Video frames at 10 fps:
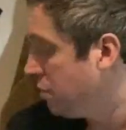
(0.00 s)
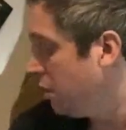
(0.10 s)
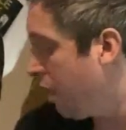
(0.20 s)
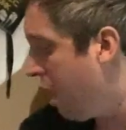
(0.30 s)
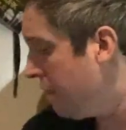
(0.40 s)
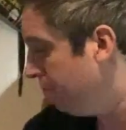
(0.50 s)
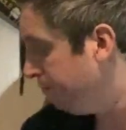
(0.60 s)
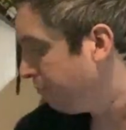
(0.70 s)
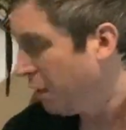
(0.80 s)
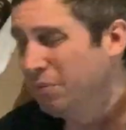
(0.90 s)
today,
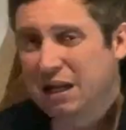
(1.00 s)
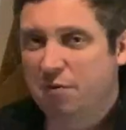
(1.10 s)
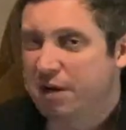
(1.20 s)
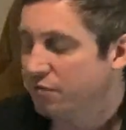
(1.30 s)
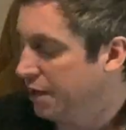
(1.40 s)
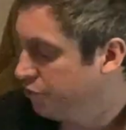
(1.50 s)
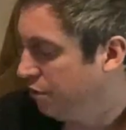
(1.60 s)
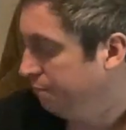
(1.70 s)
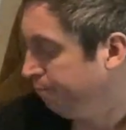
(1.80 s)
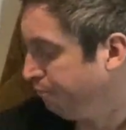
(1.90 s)
but a little bit of retro.